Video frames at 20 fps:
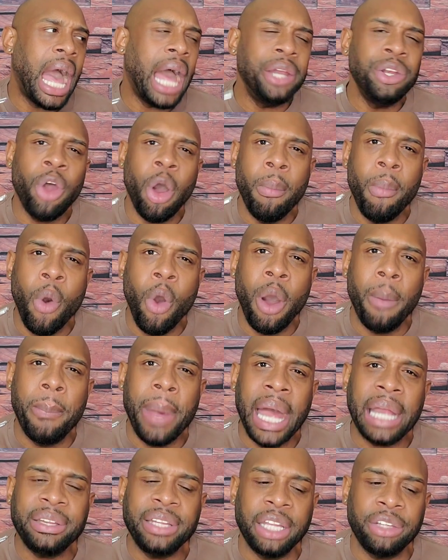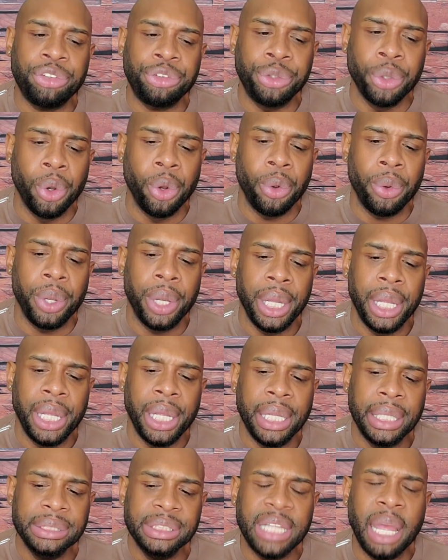I know more about that story
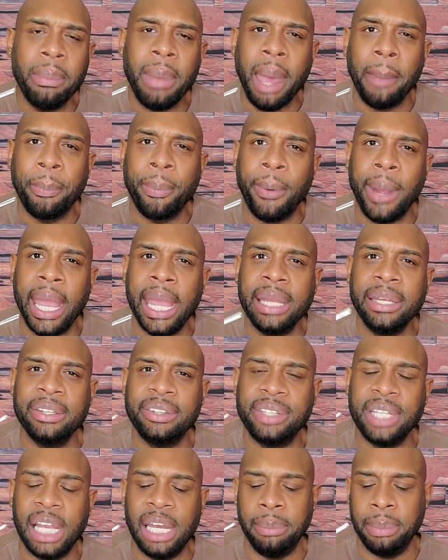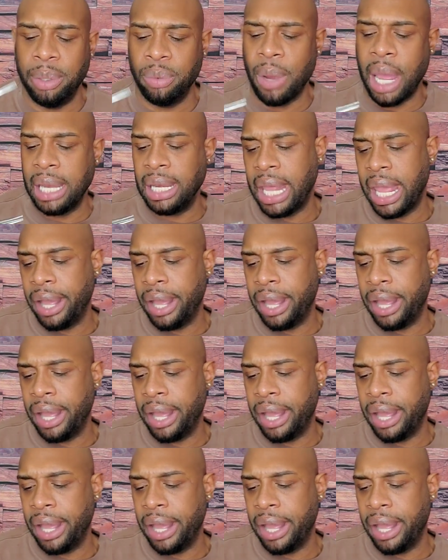than my brain is telling me right